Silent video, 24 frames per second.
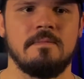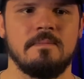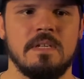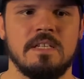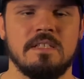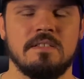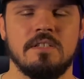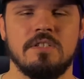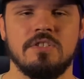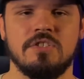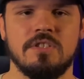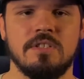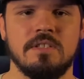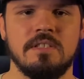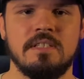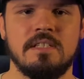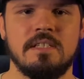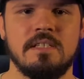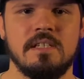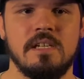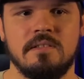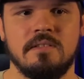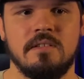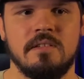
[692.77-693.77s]

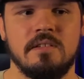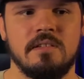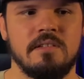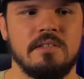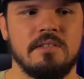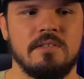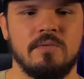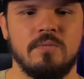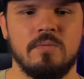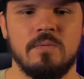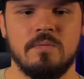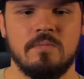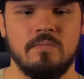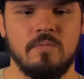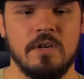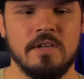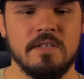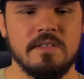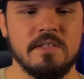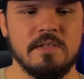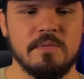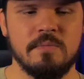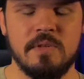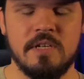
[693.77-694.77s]
Essentially, the where
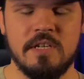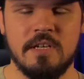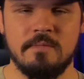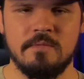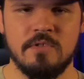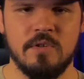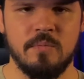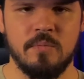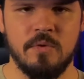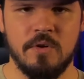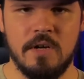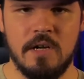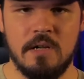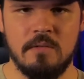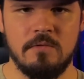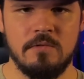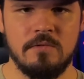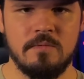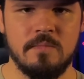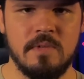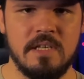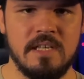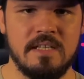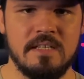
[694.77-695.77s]
this becomes a
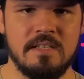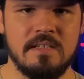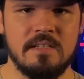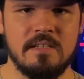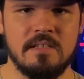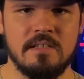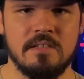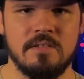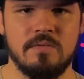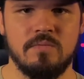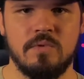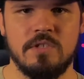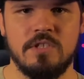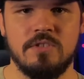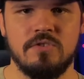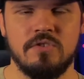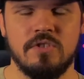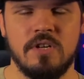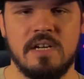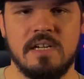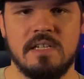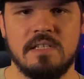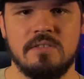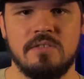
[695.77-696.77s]
problem is when you
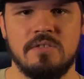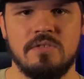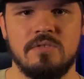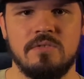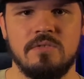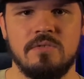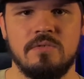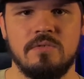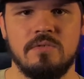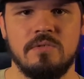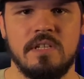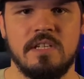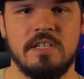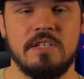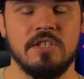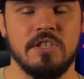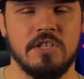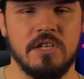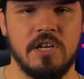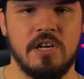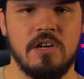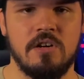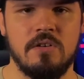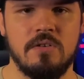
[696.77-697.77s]
try to, in your
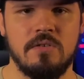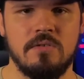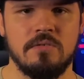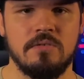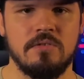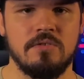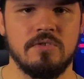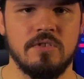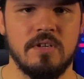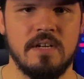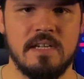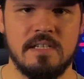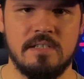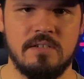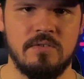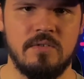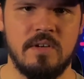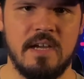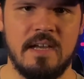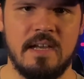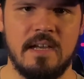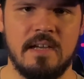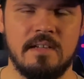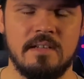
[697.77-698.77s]
code, you try to
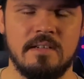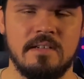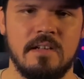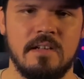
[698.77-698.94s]
add